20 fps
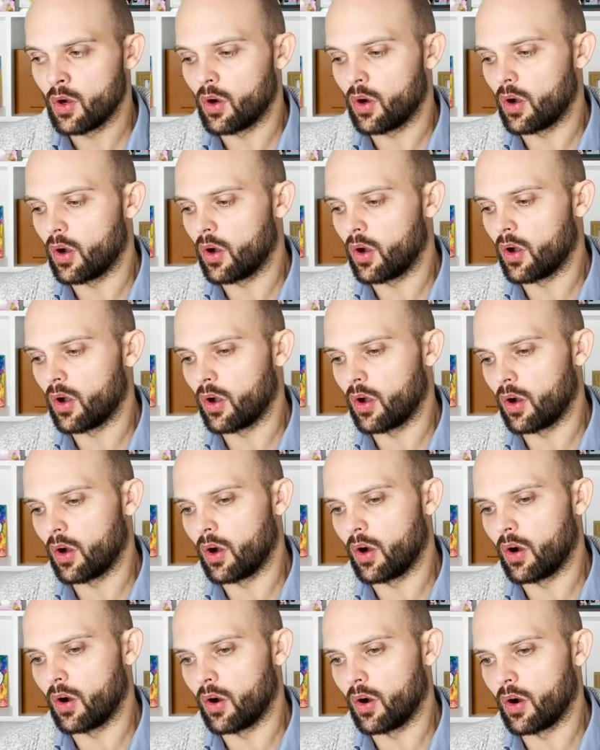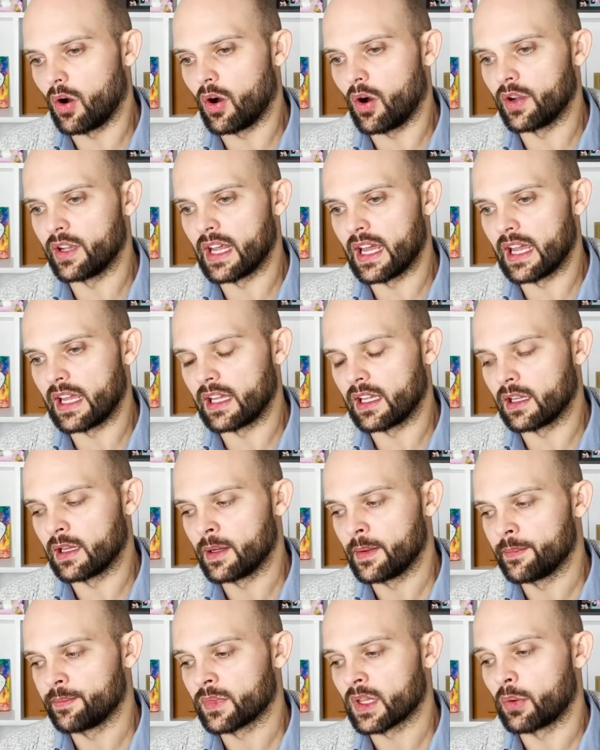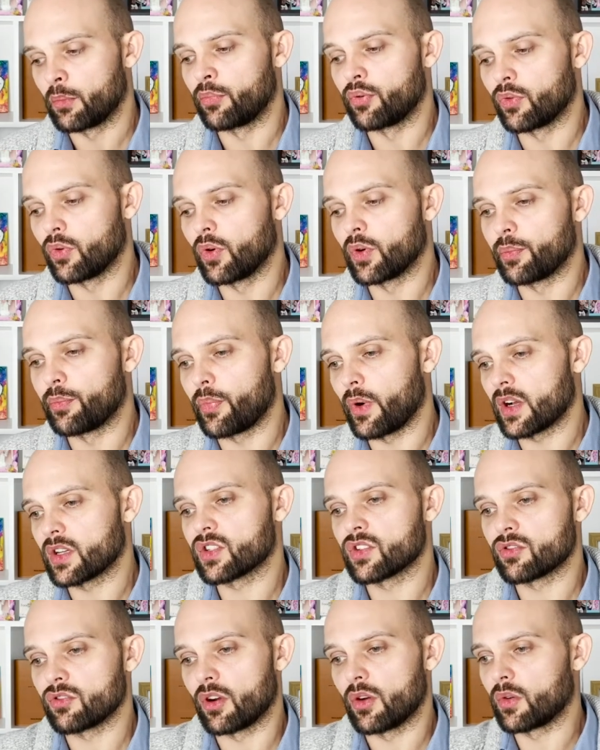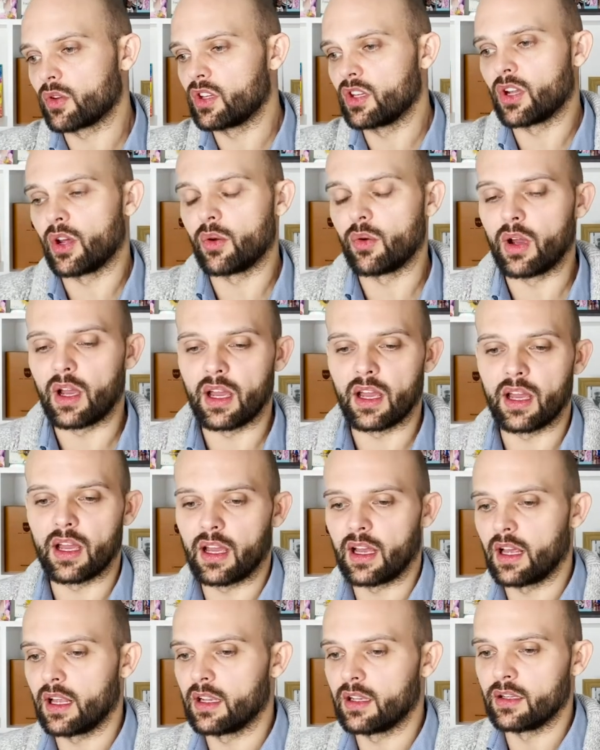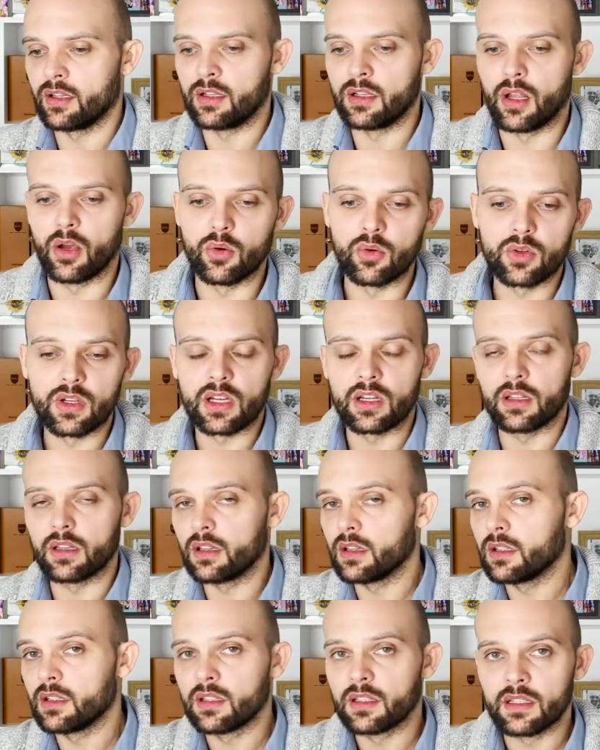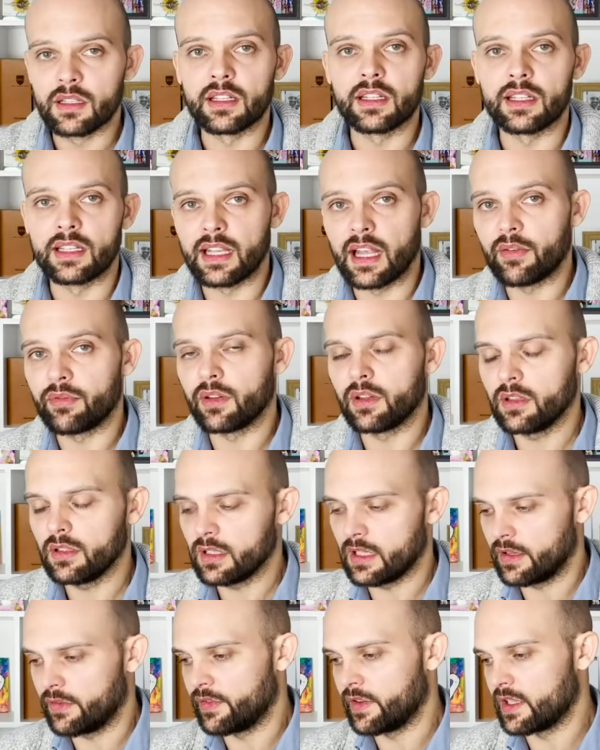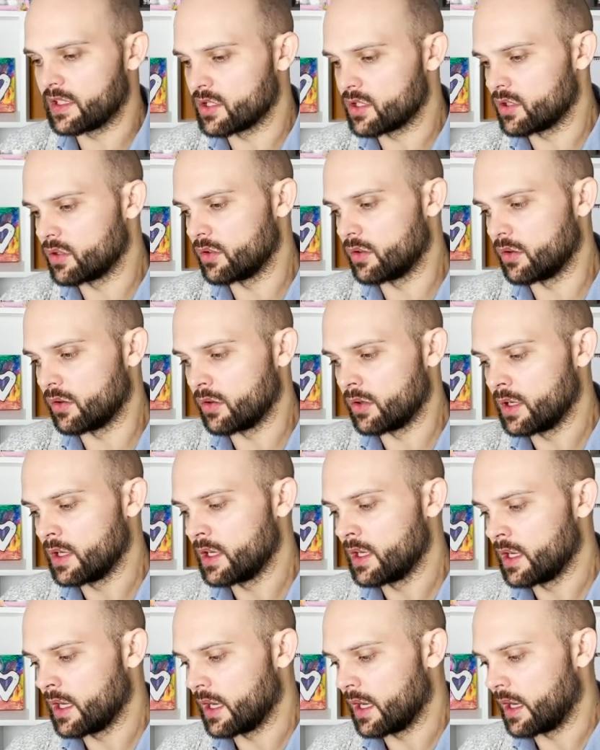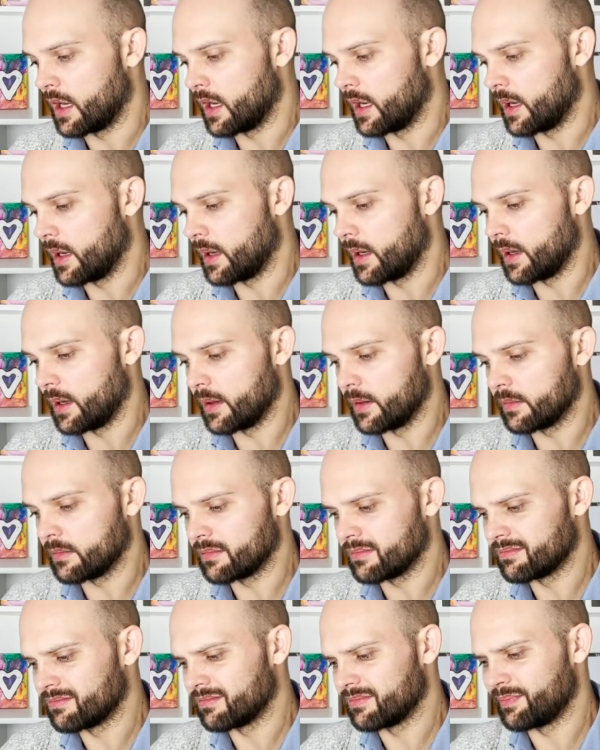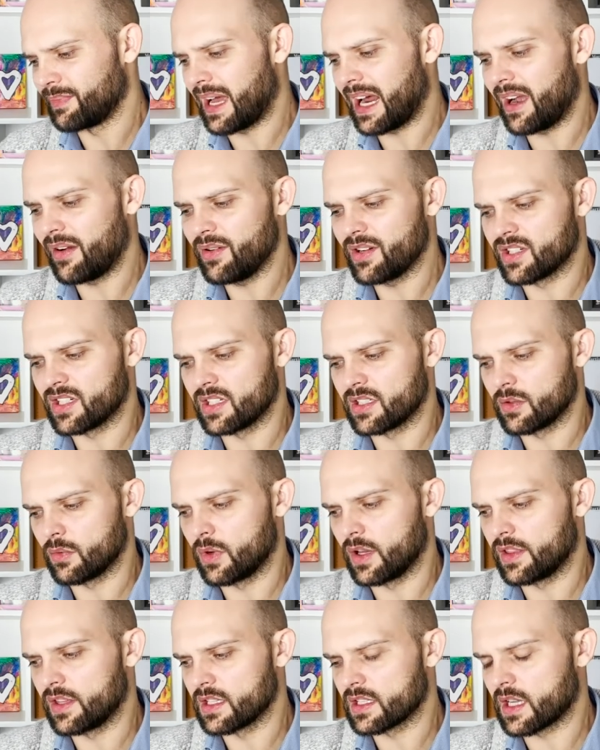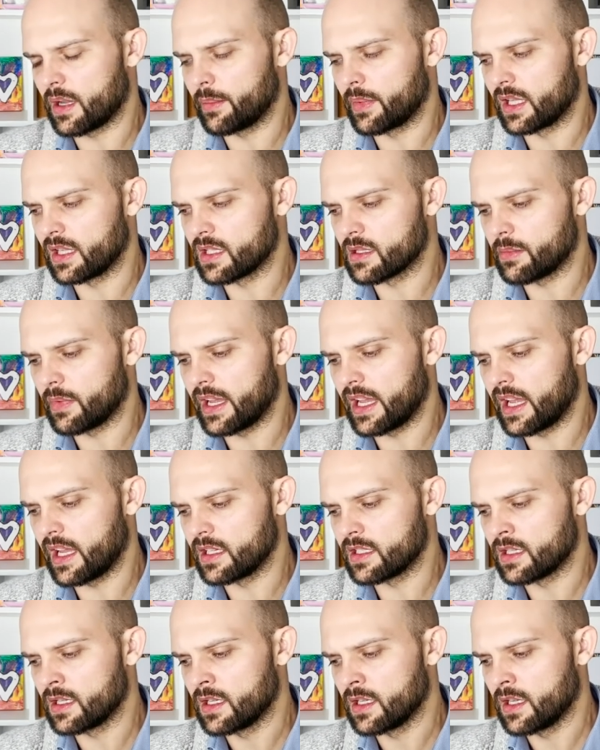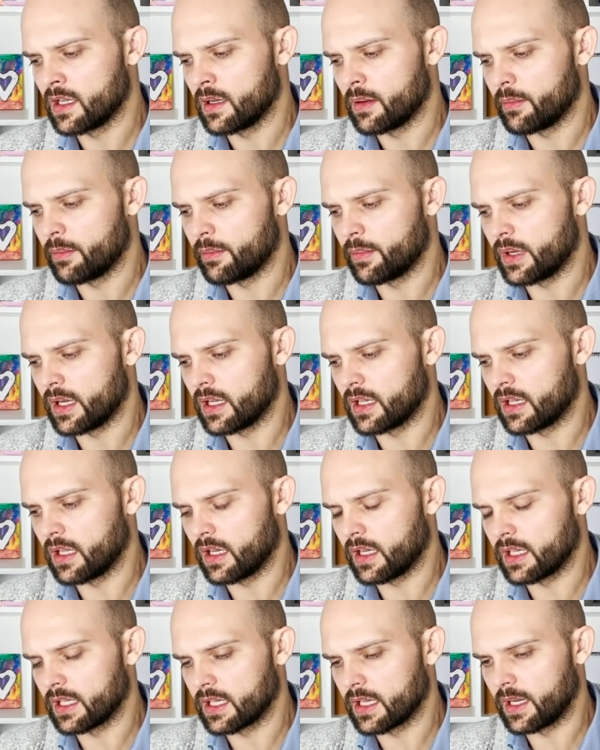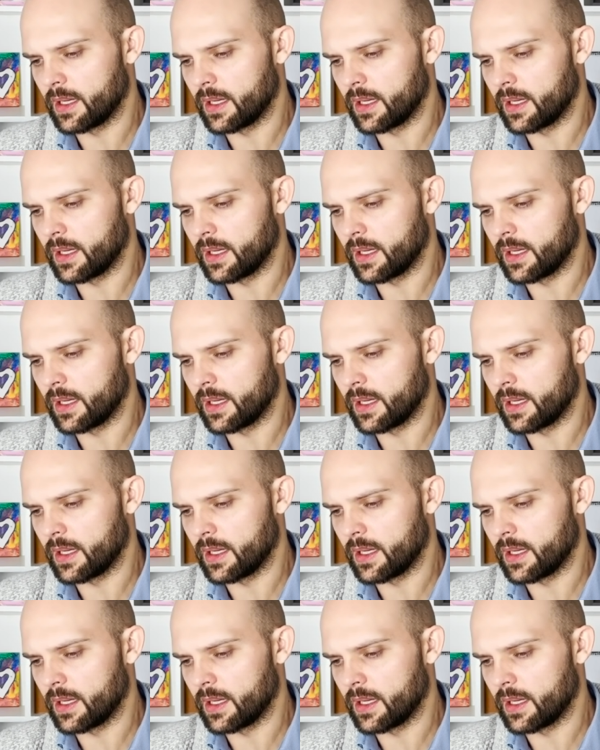or on a broad brushstroke, you know, local level. If it's your parish is a word that's coming into my head. But like,